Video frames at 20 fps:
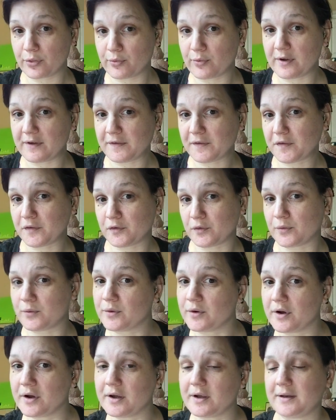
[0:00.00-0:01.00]
thrift
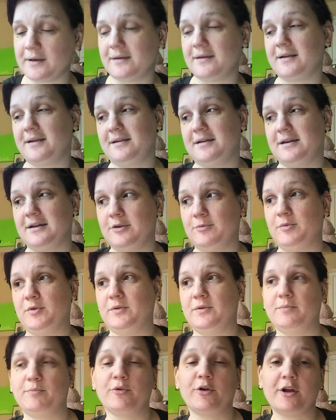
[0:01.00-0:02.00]
store, and I can help
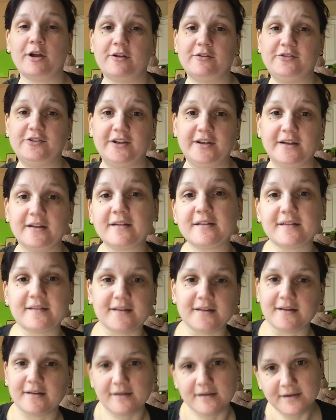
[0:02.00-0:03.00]
you with
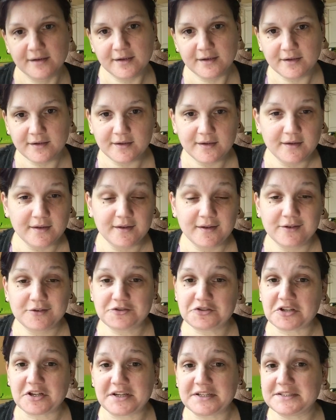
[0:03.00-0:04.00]
projects and
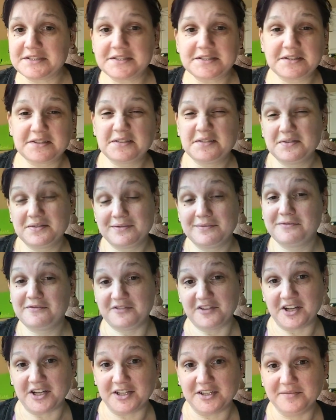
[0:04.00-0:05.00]
just
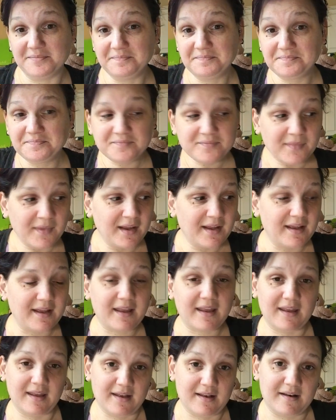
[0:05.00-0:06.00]
fun
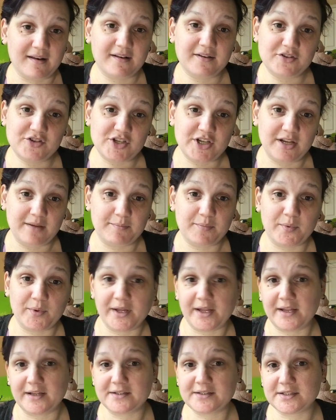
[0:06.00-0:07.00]
and a cheap
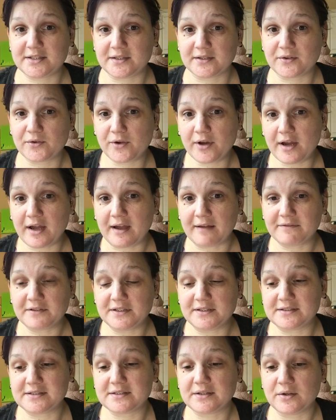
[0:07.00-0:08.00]
way to craft.
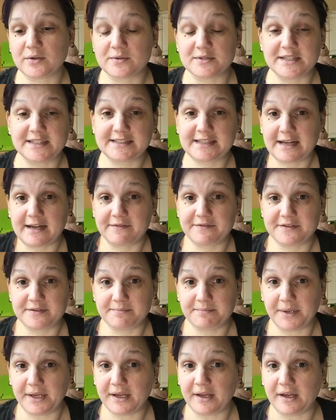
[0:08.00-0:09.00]
It doesn't always have to
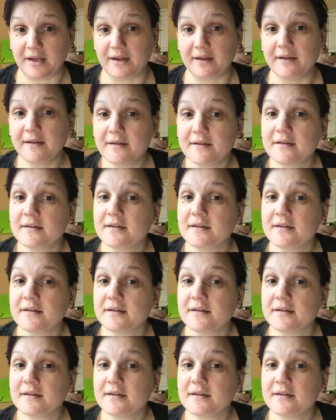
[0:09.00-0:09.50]
be